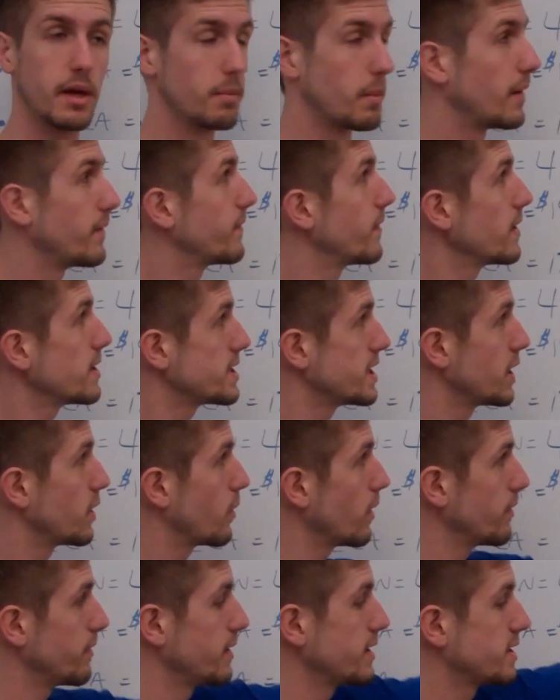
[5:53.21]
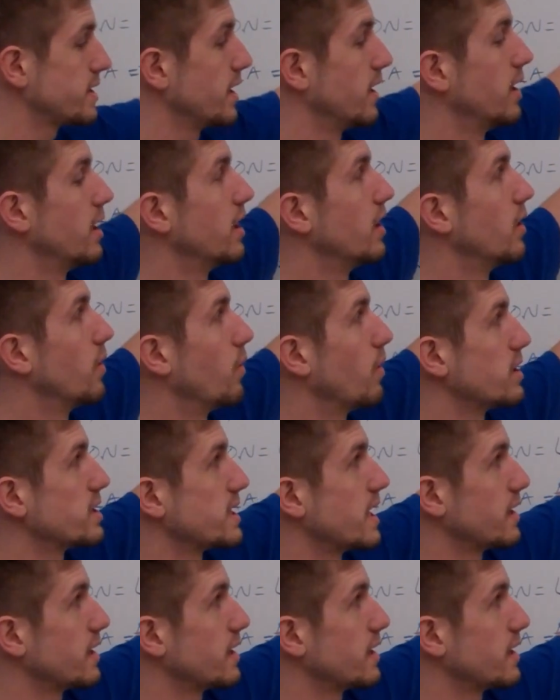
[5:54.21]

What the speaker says: My first equivalence was